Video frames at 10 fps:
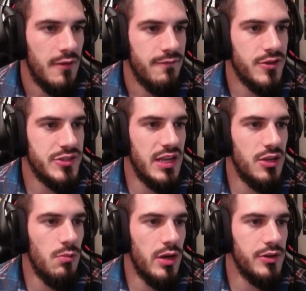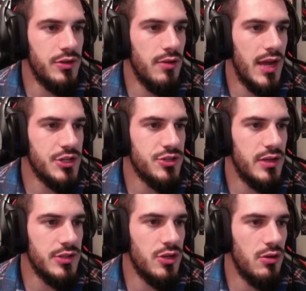First thing you want to do
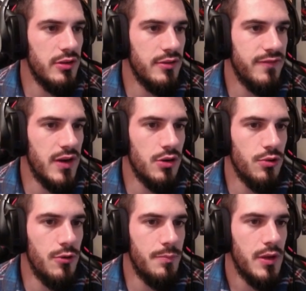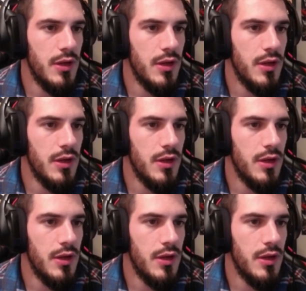actually is go in the Feral Group.